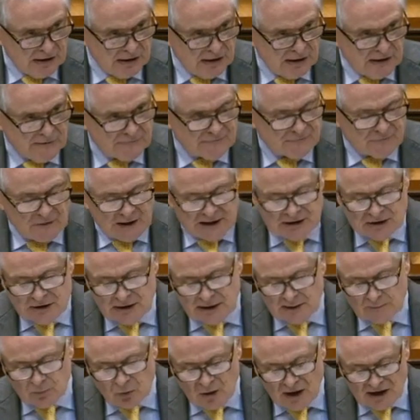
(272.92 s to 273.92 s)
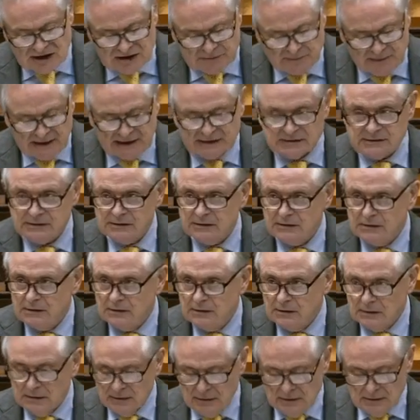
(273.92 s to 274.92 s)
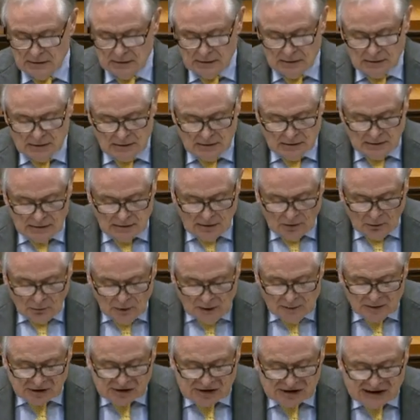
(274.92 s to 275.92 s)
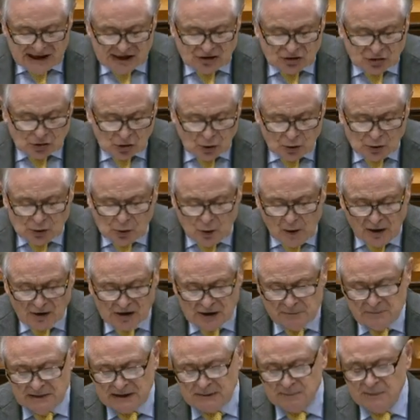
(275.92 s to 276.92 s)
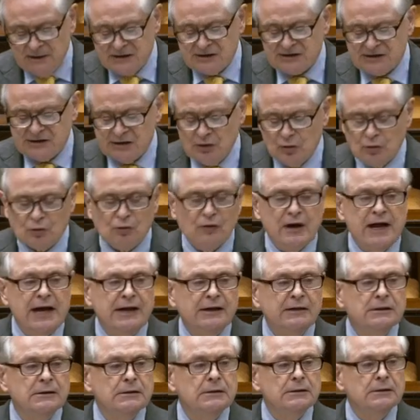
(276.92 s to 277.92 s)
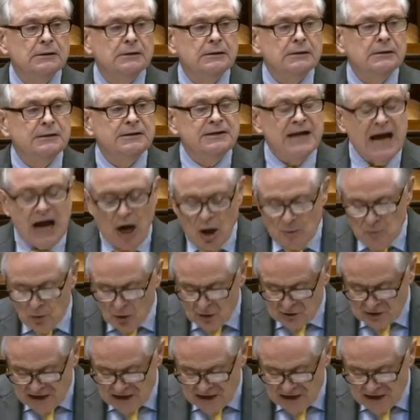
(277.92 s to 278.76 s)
a frightening prospect. We must stay true to our commitments to Ukraine now more than